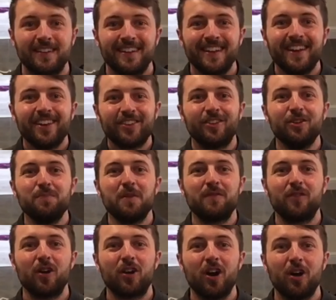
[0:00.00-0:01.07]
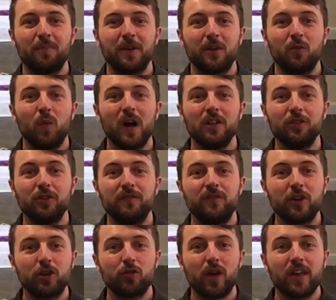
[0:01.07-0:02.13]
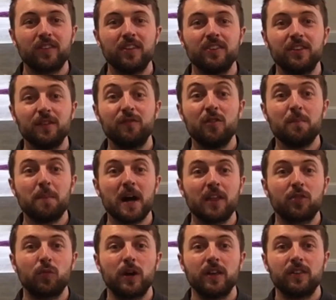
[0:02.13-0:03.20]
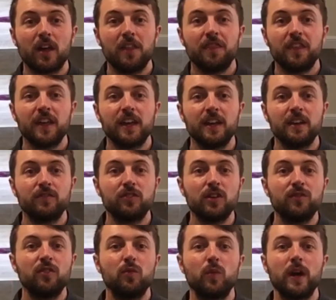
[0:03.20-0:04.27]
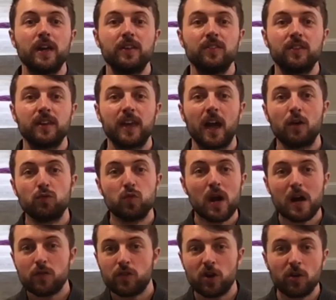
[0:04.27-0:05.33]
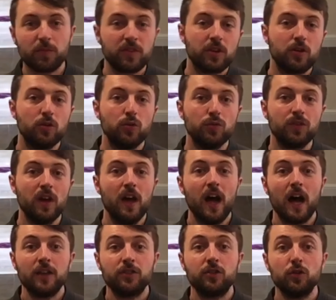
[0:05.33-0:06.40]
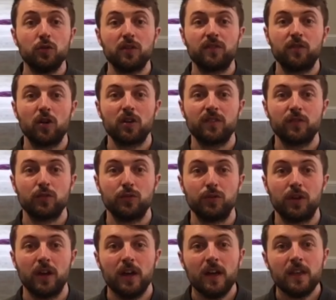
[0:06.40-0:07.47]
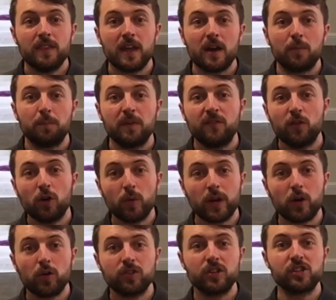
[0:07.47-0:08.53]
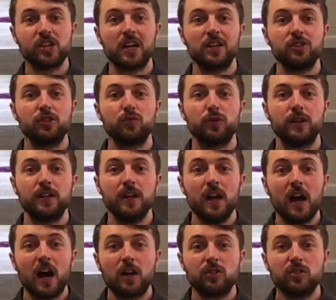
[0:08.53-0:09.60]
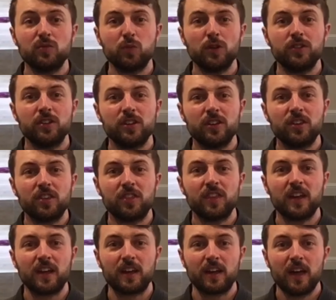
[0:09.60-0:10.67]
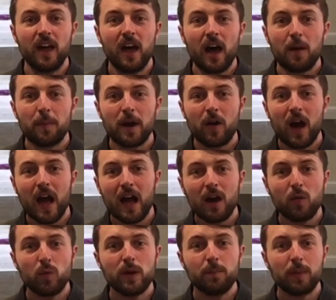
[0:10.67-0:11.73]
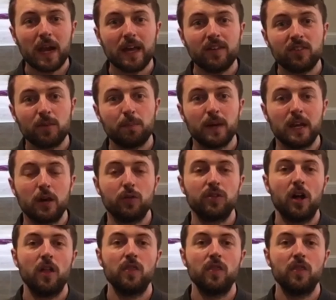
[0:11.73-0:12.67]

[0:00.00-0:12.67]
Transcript: Super frog hopping, well done for creating different pathways and thinking of different ways to get around the obstacles and to the frog food. Now, before we go on to challenge 3, I just wanted you to think about how we place the pillows on the